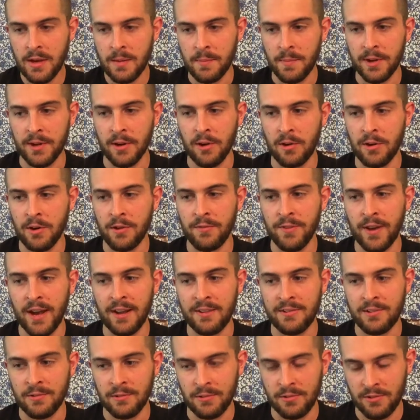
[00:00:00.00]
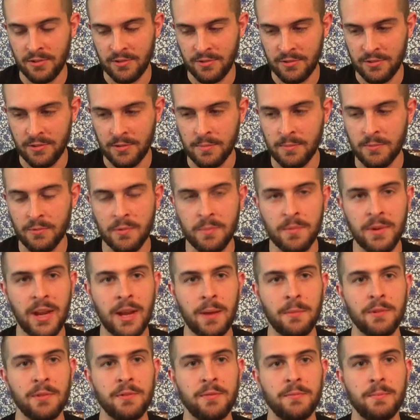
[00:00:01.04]
My cardiovascular system would be
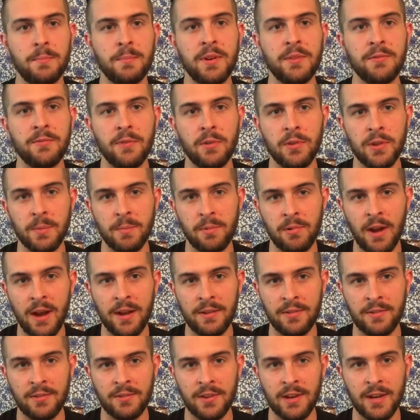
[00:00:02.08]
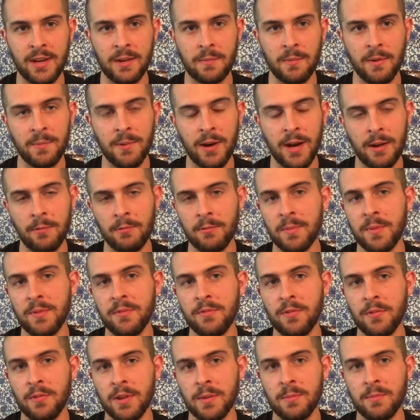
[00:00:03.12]
able to be fully processing, and my body would be
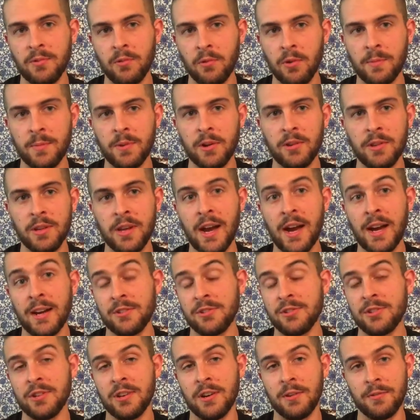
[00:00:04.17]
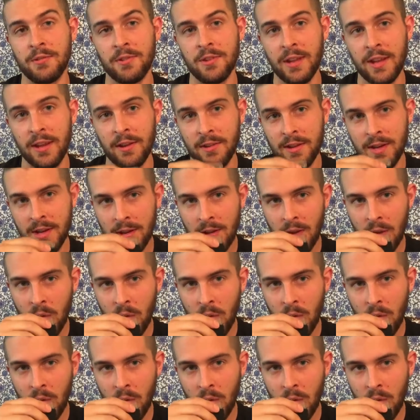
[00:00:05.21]
fully absorbing all the oxygen I was inhaling.